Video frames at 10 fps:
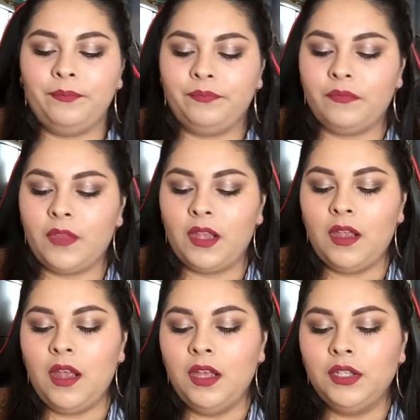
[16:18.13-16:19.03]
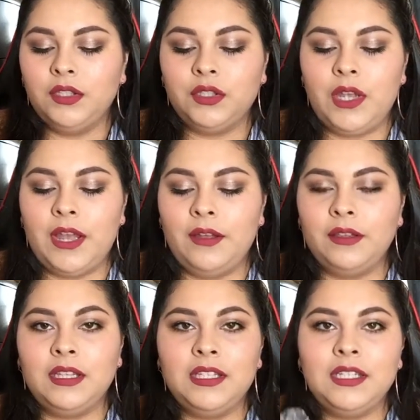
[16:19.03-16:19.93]
So yeah,
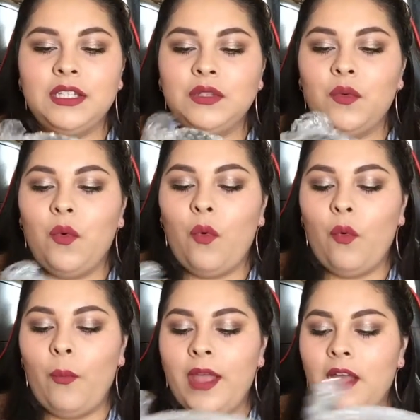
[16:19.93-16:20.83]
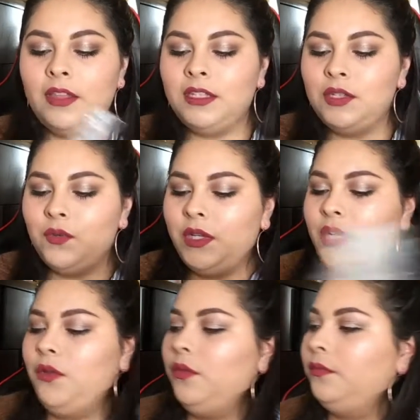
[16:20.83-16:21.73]
oh my god, this is really
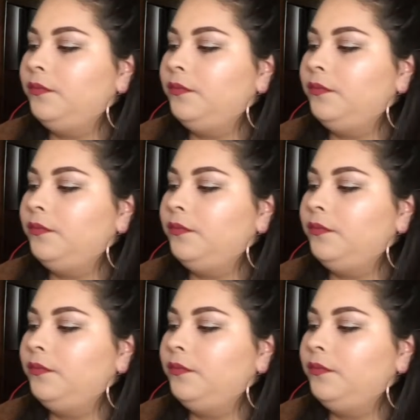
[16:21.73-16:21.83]
cool.